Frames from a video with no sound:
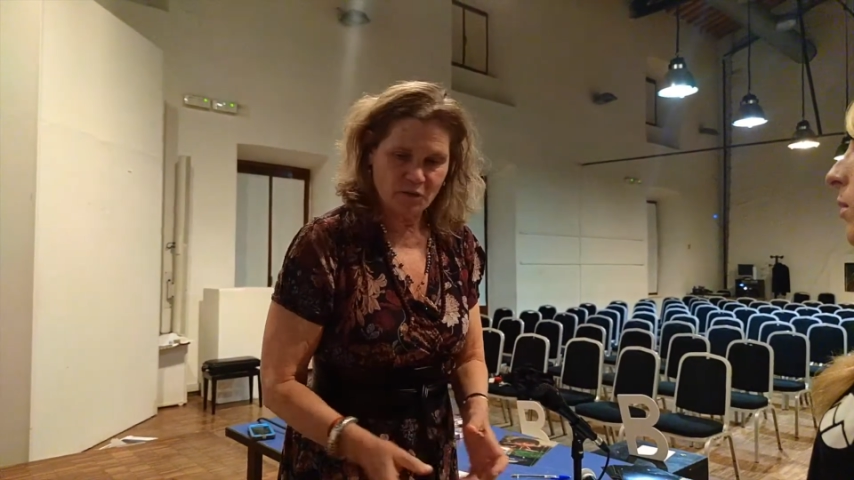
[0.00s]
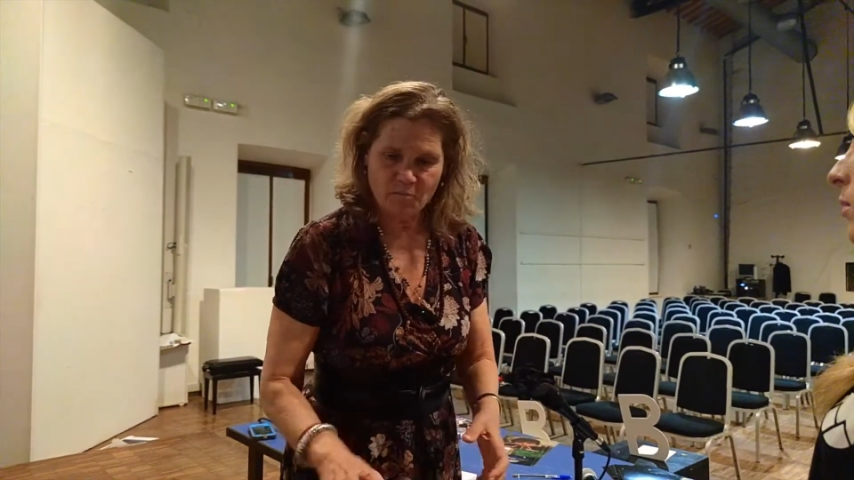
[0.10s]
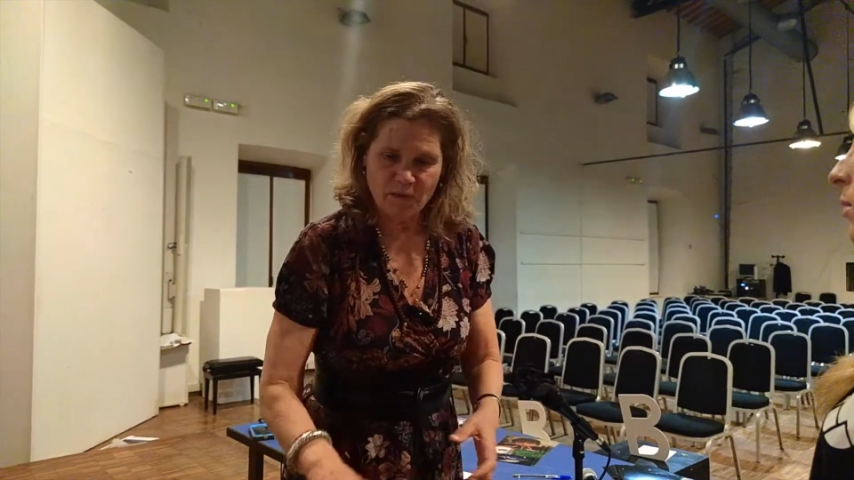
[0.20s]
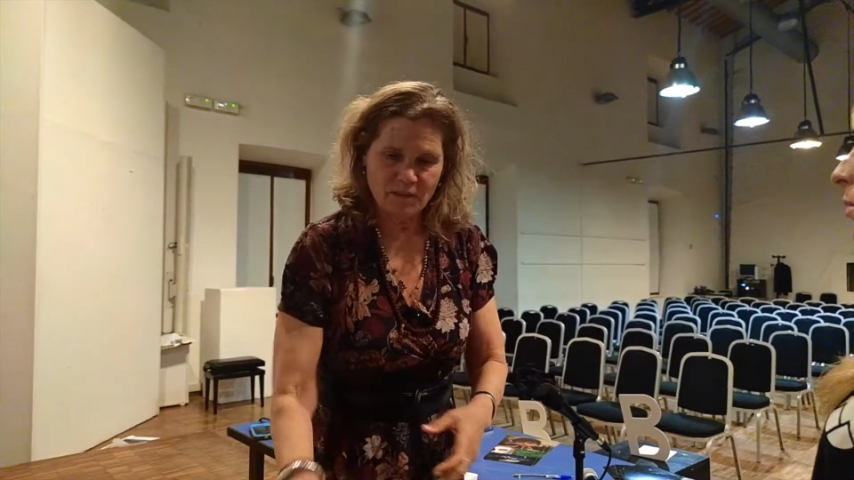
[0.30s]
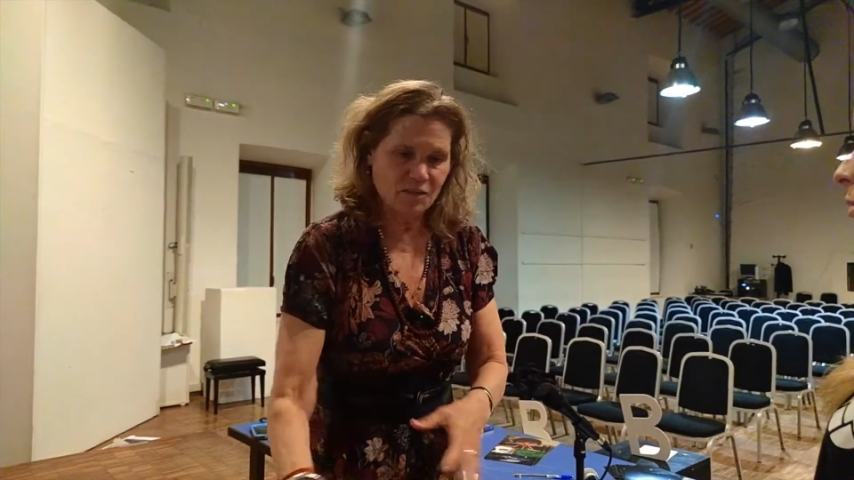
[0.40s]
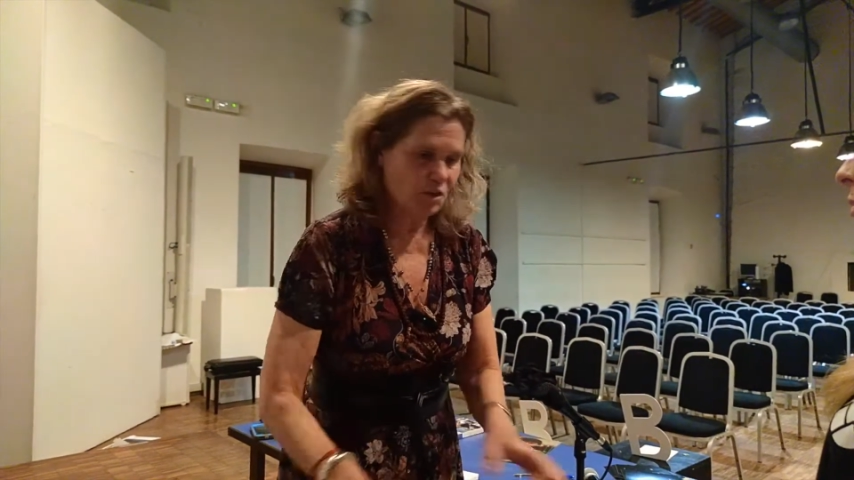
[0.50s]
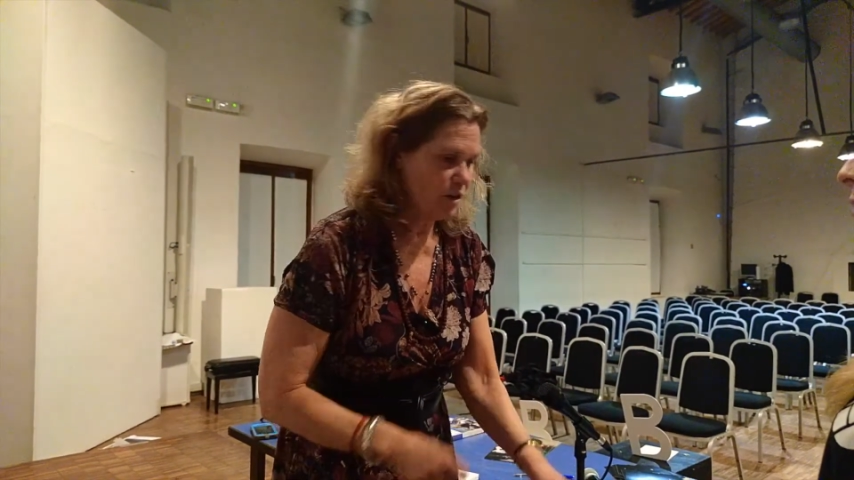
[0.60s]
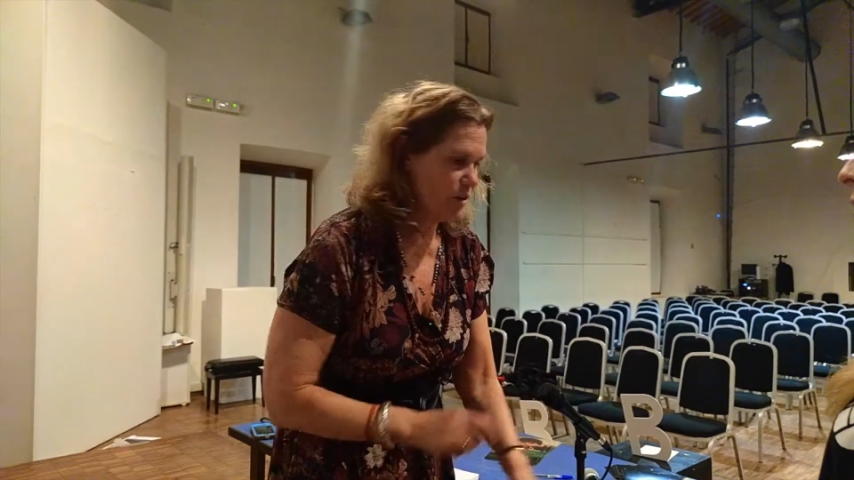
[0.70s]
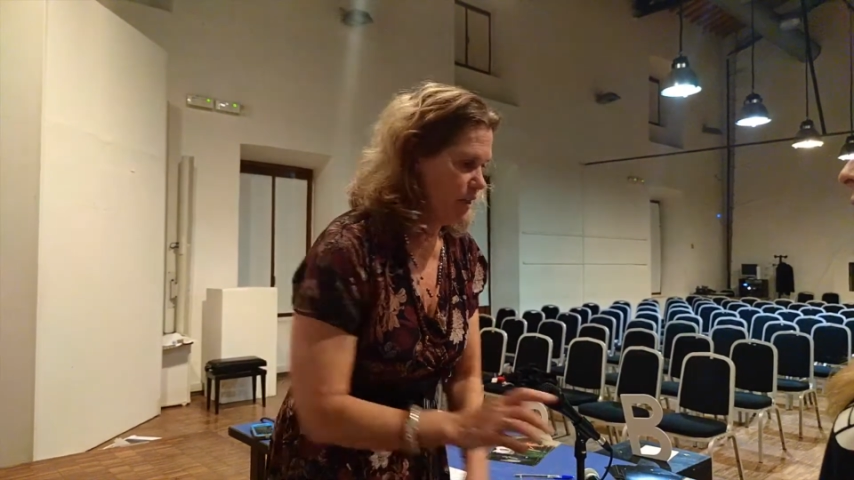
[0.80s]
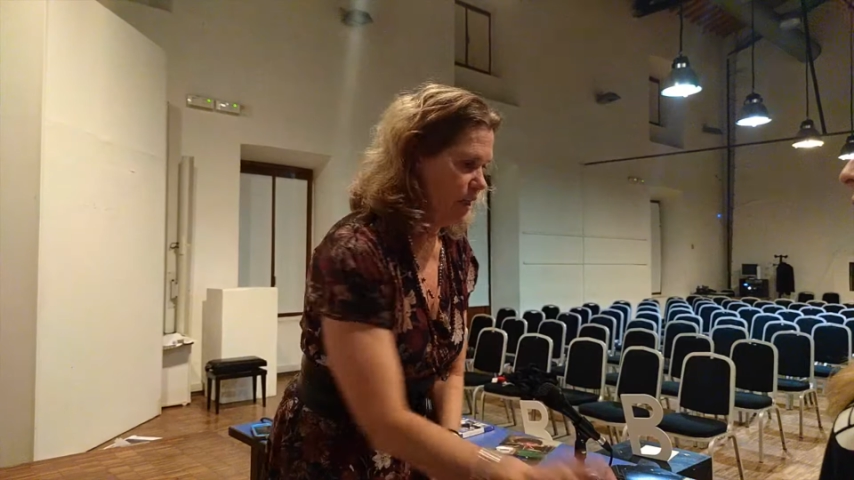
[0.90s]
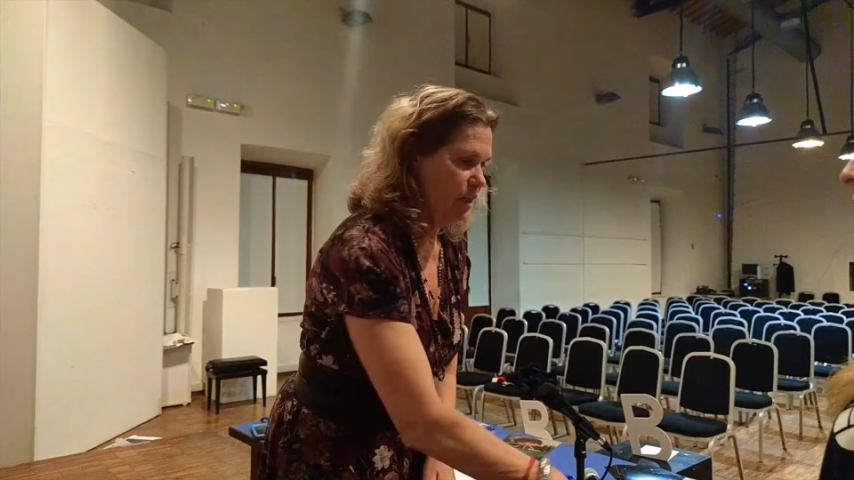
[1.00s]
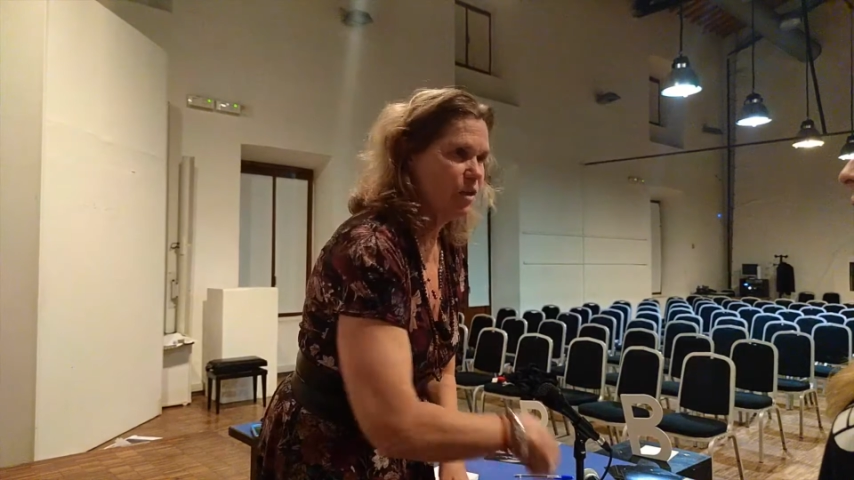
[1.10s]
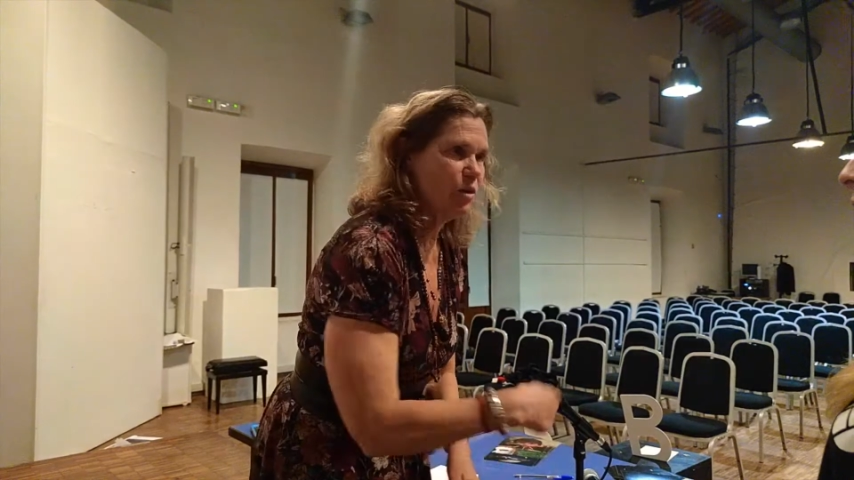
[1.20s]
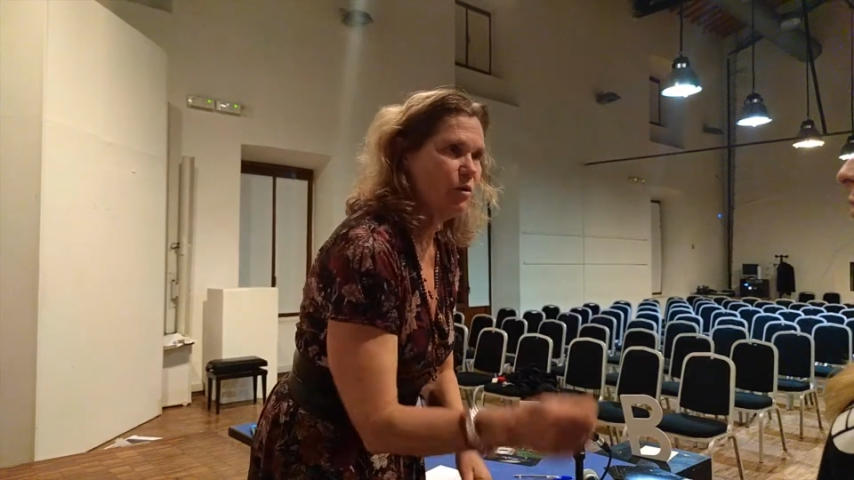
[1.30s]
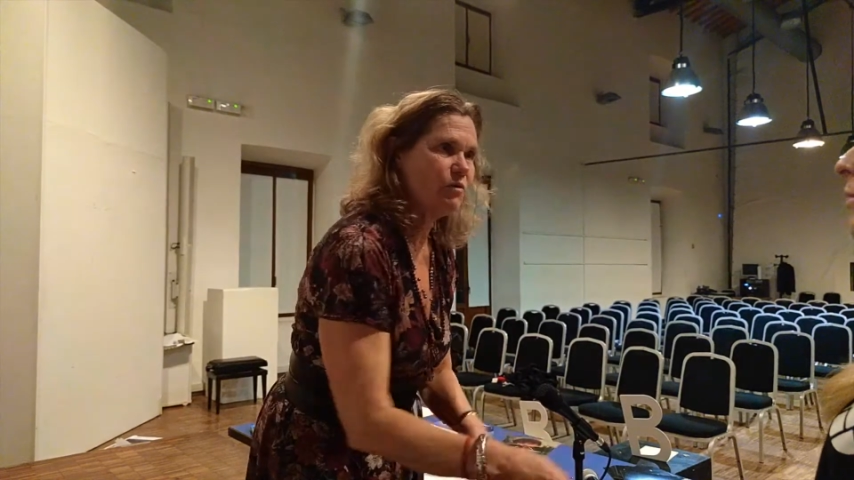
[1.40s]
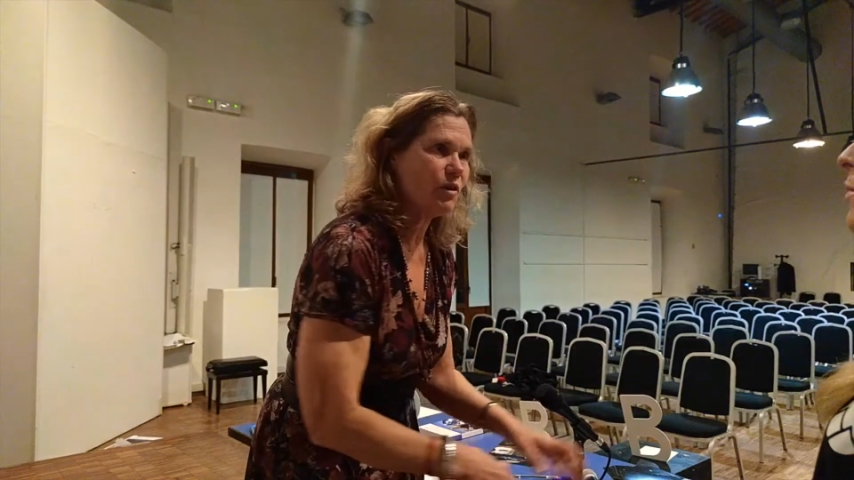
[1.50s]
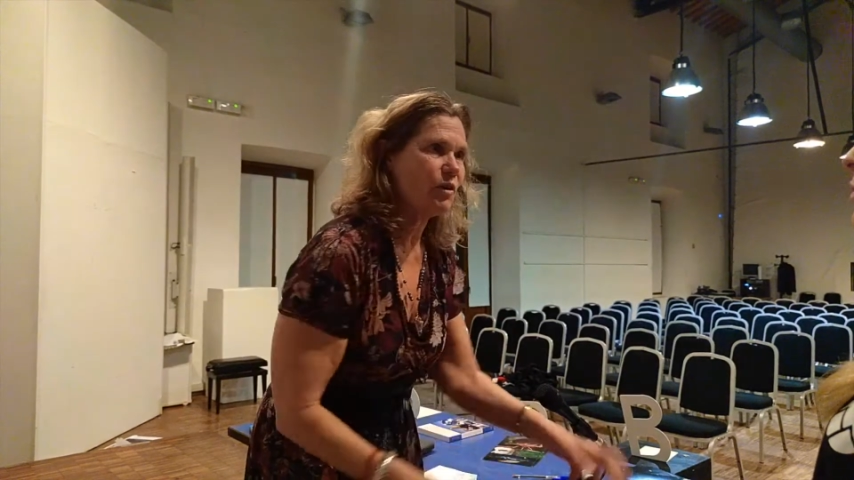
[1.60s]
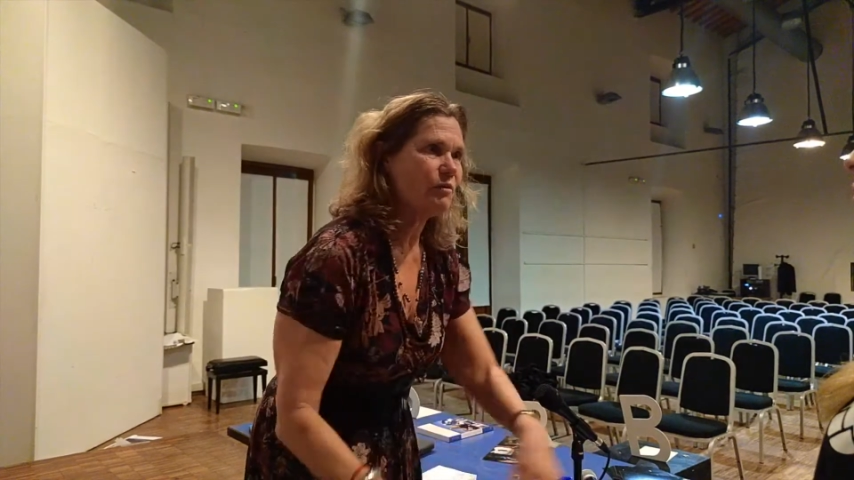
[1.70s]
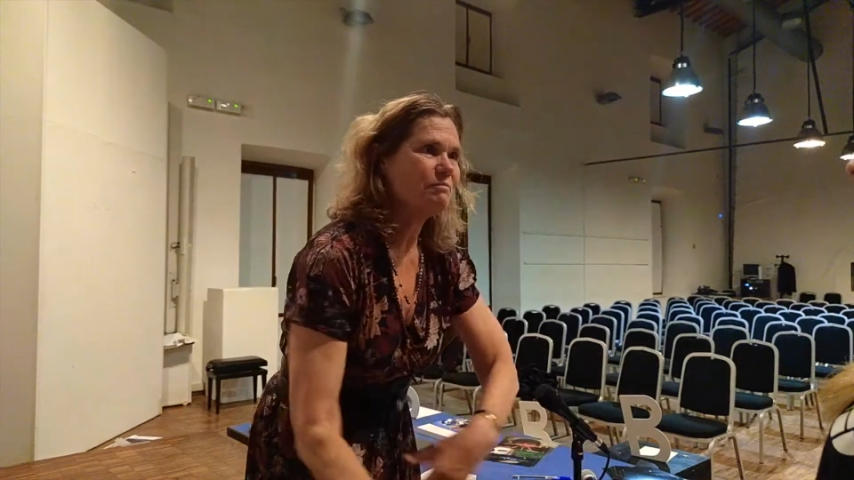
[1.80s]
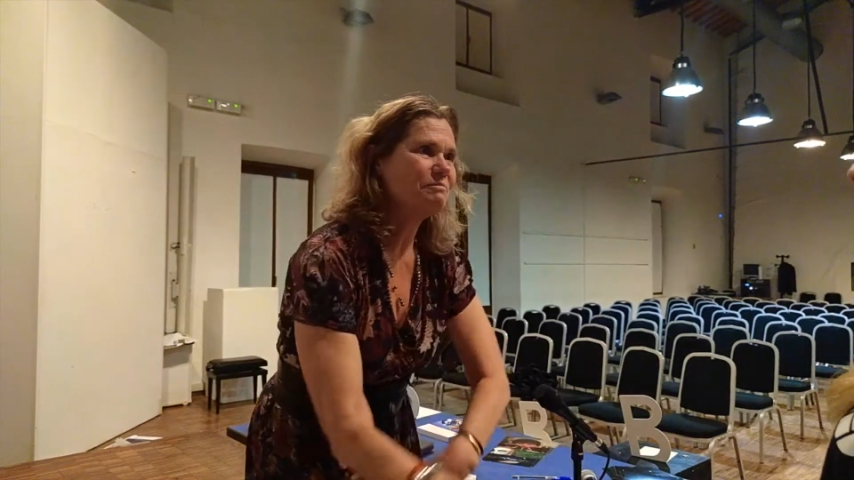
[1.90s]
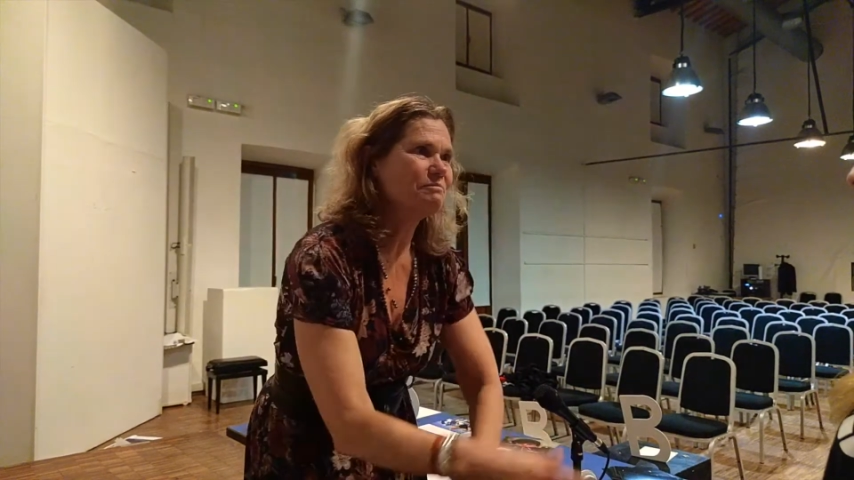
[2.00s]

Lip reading: the men start taking over.